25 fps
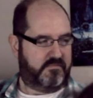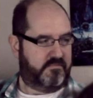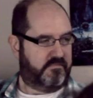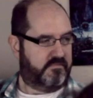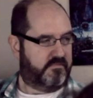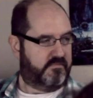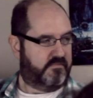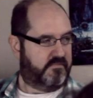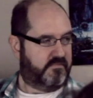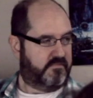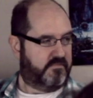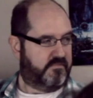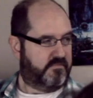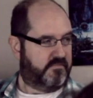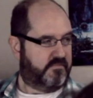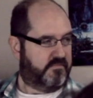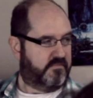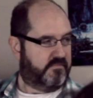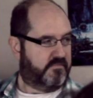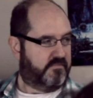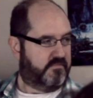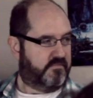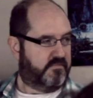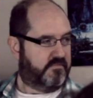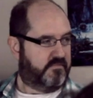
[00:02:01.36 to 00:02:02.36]

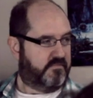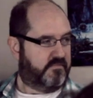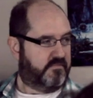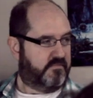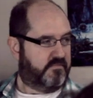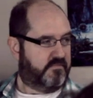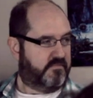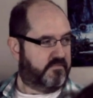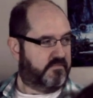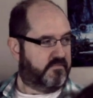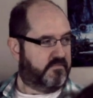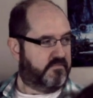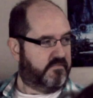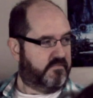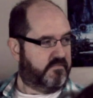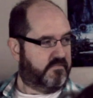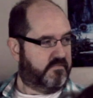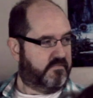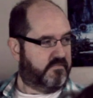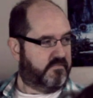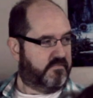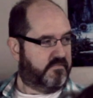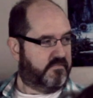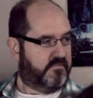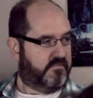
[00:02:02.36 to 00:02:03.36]

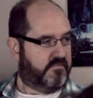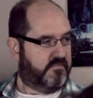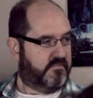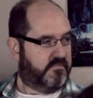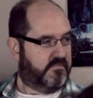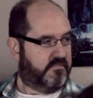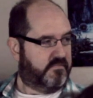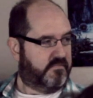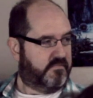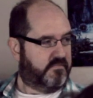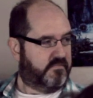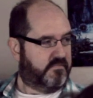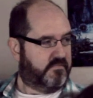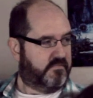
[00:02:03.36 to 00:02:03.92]
The person shown says nothing.